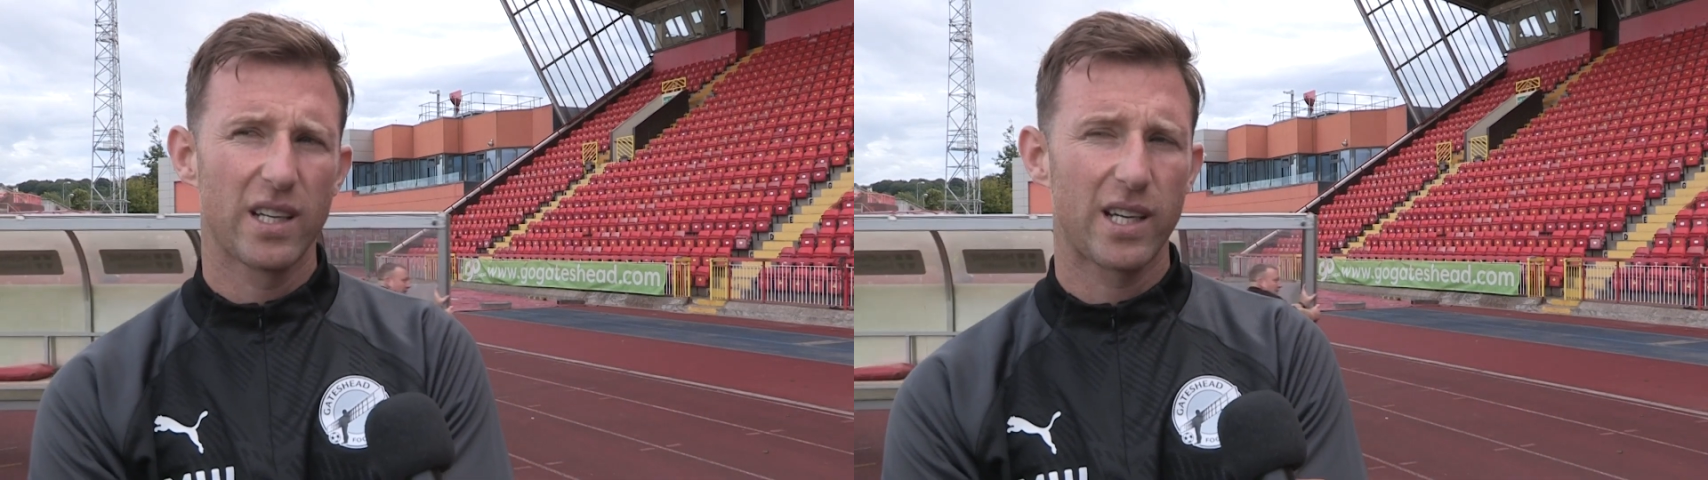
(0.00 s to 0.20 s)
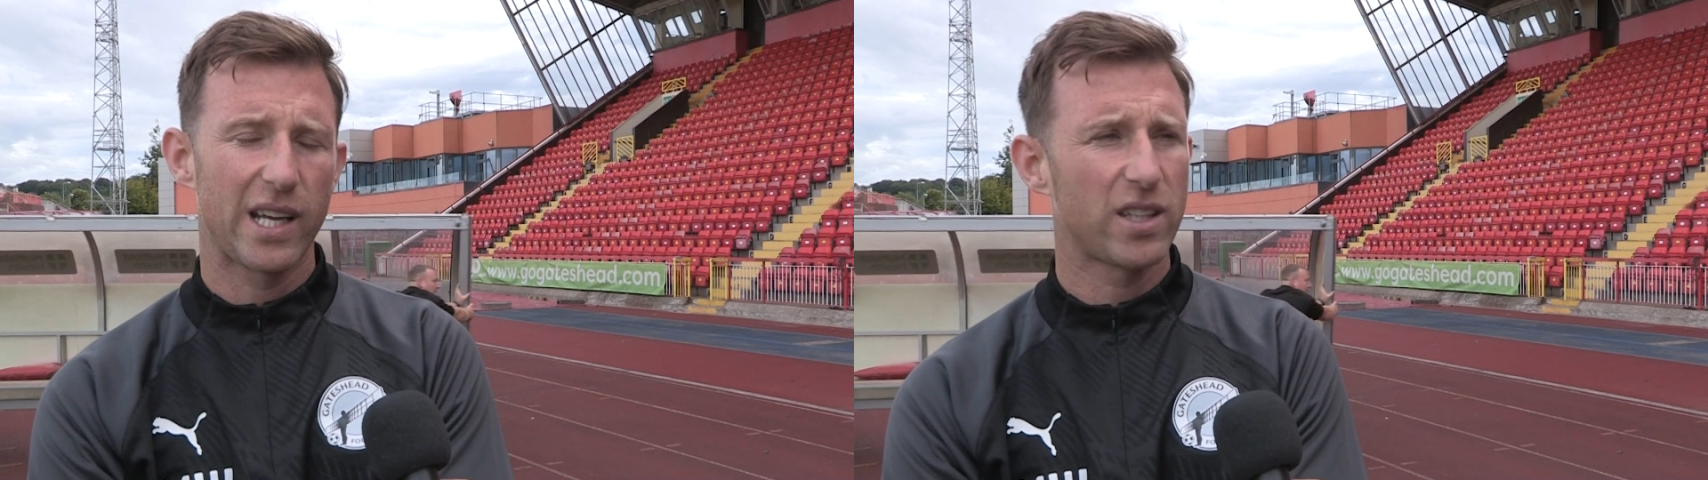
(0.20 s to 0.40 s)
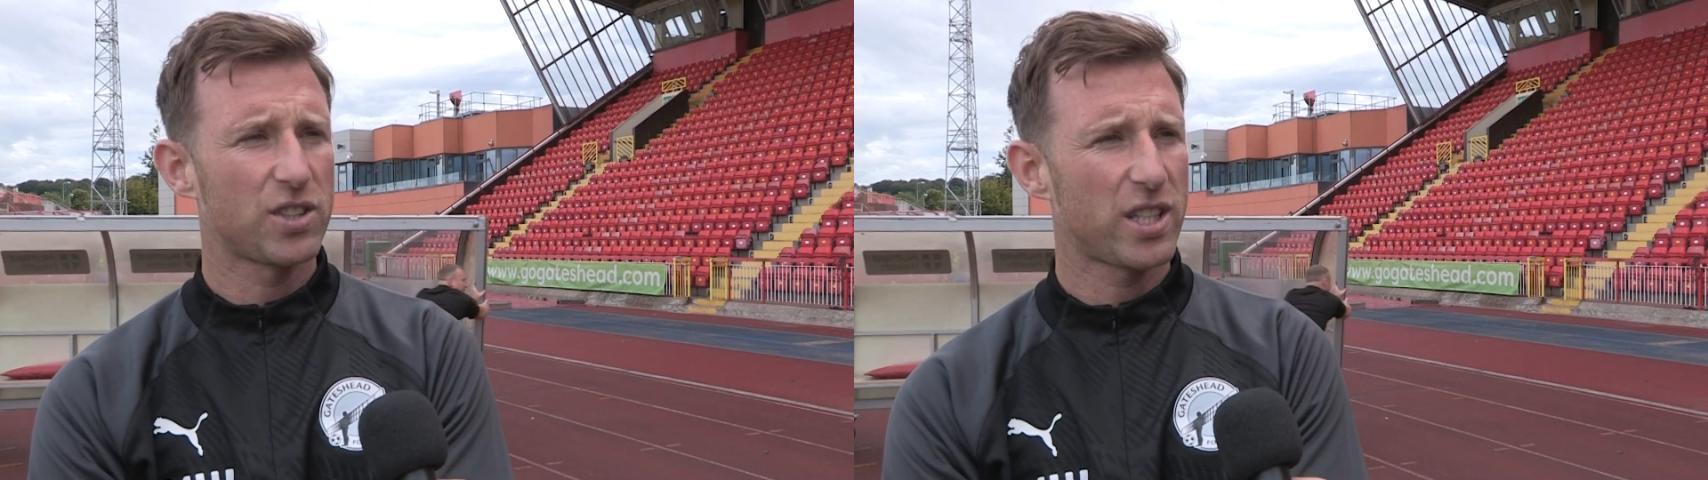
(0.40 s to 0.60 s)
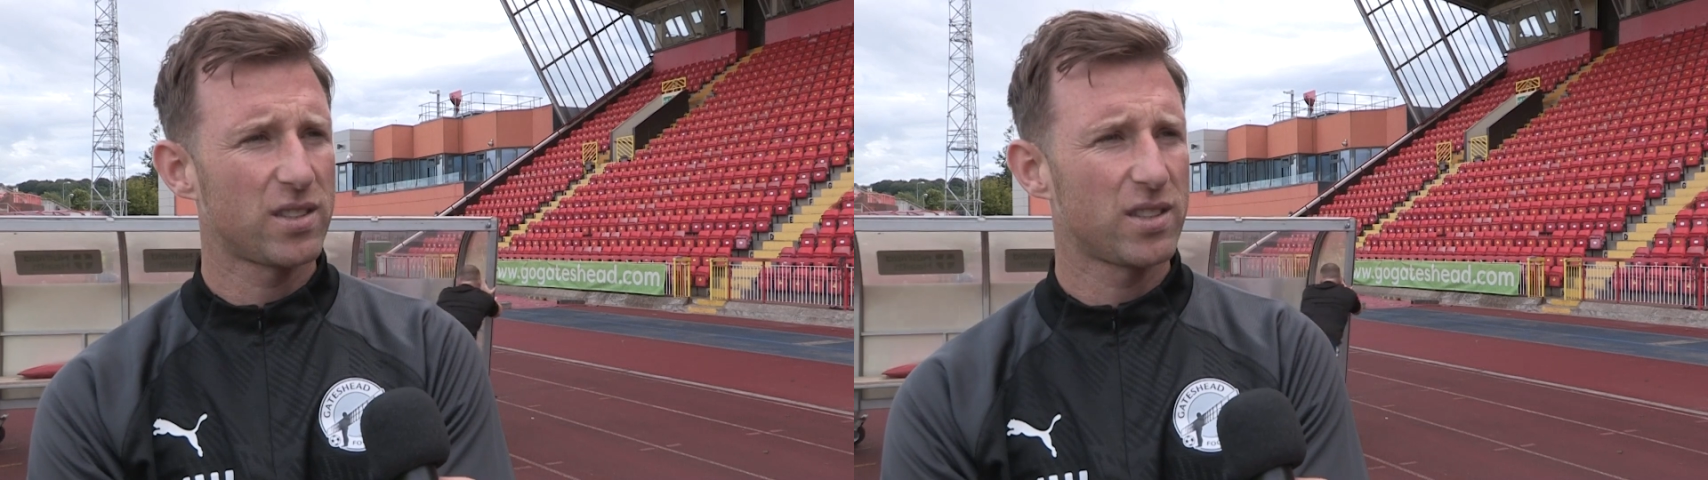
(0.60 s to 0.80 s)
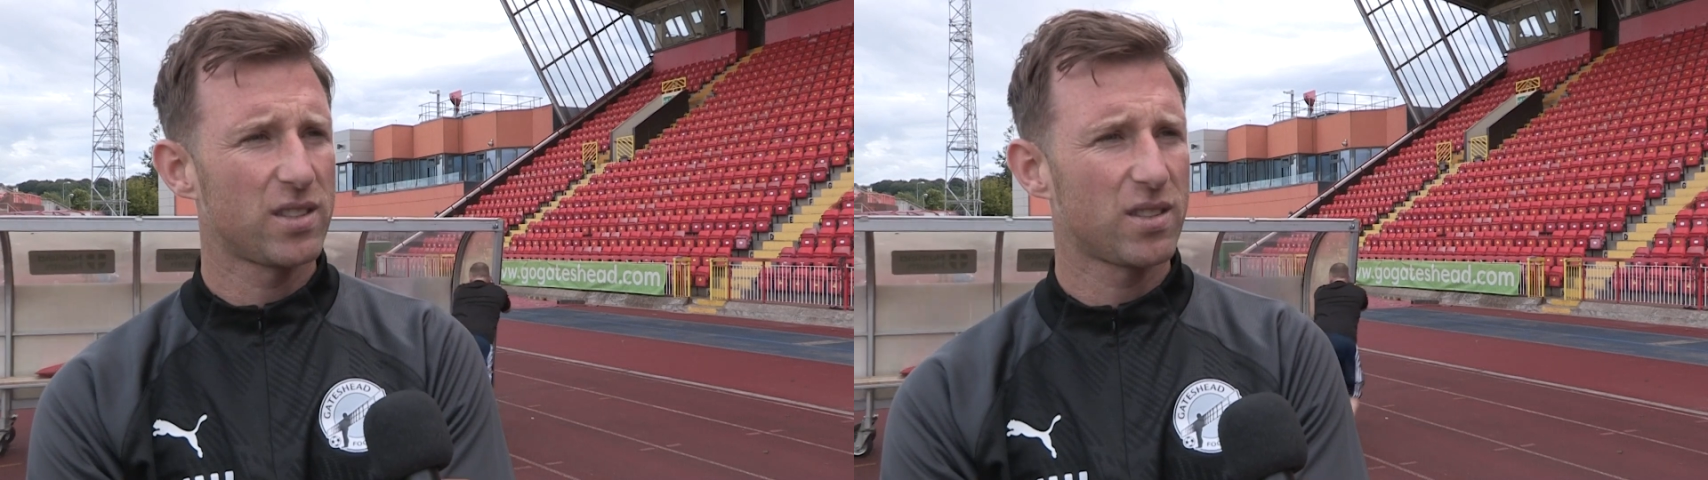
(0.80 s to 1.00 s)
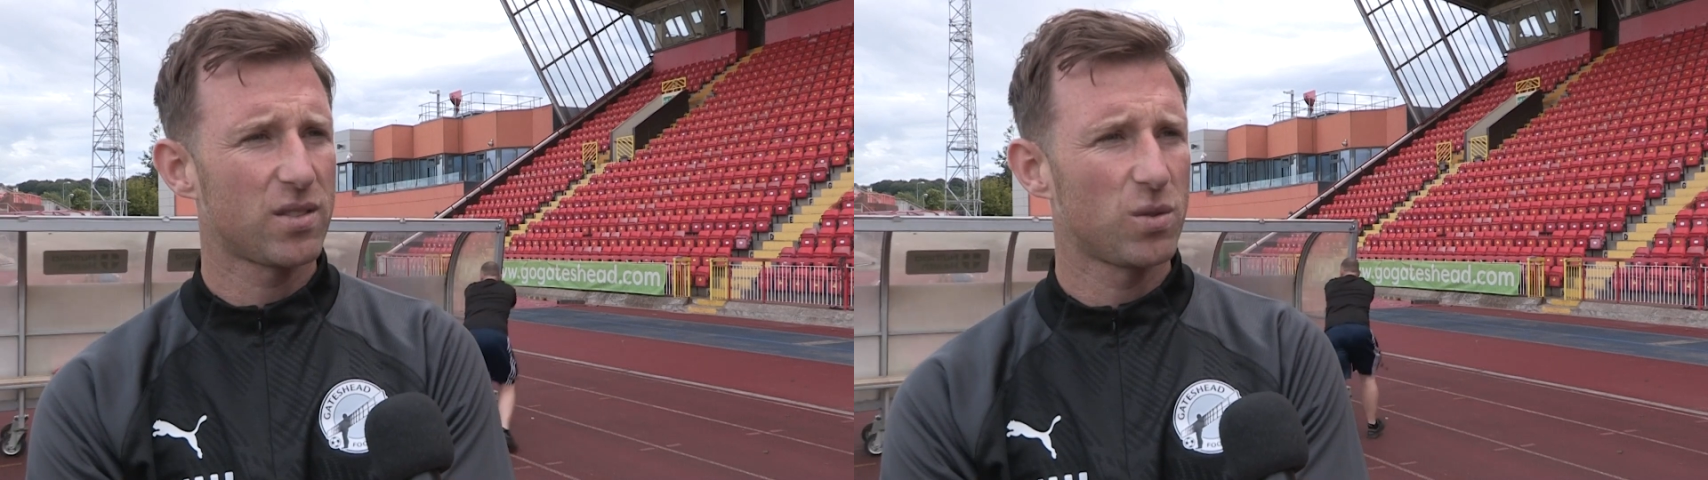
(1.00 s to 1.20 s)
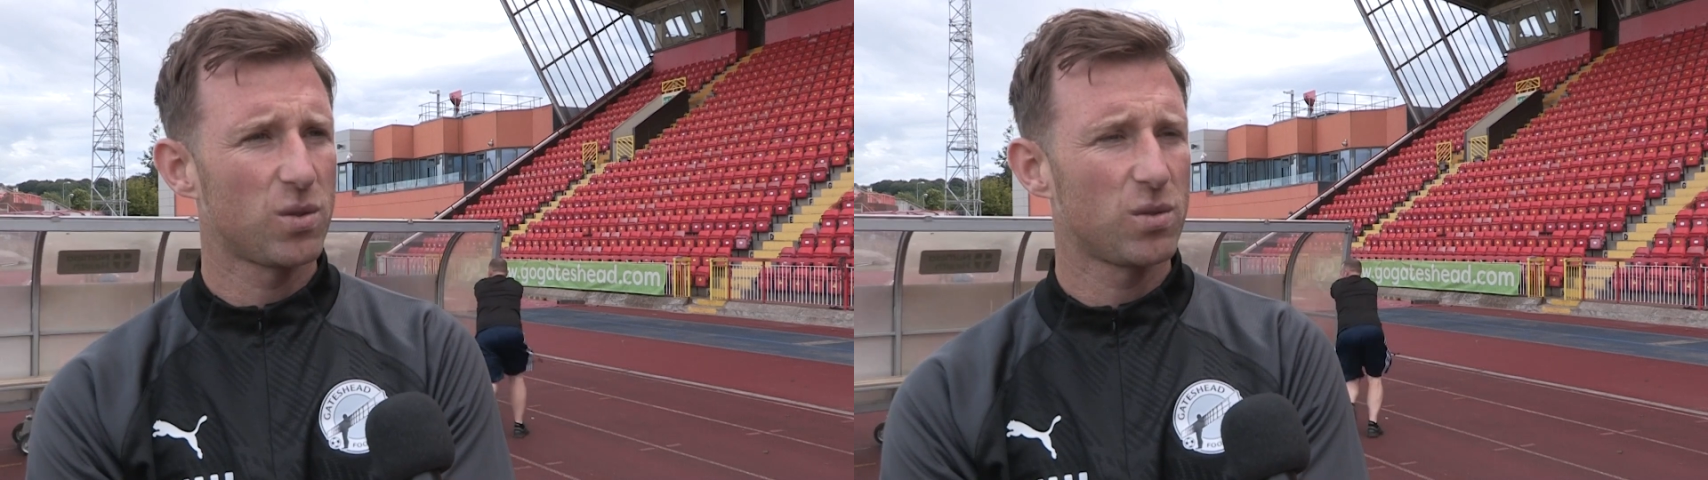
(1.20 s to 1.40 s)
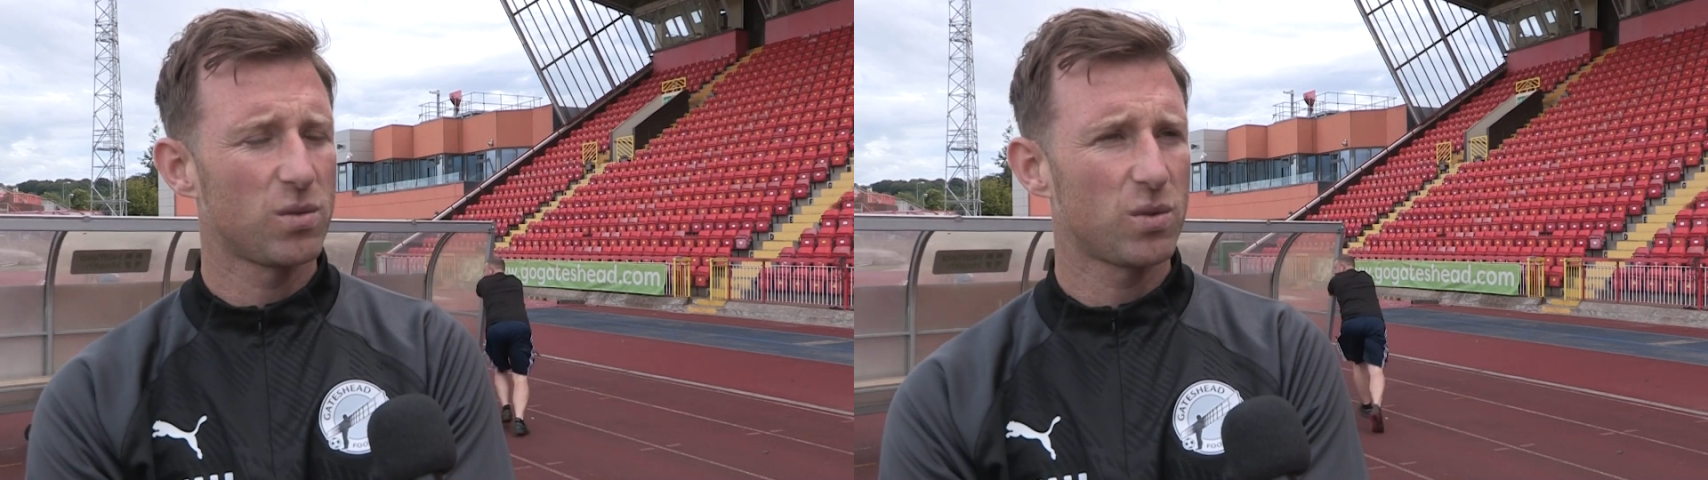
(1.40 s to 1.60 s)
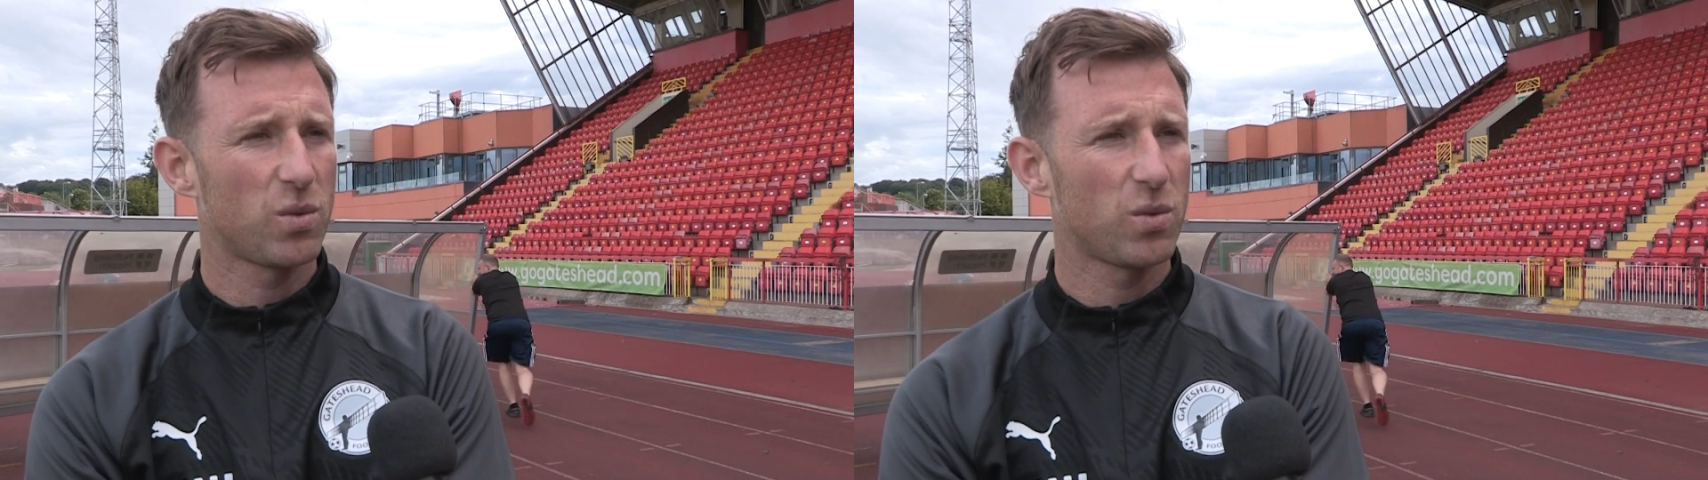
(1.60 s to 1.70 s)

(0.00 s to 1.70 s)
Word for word: clear cut chances, I thought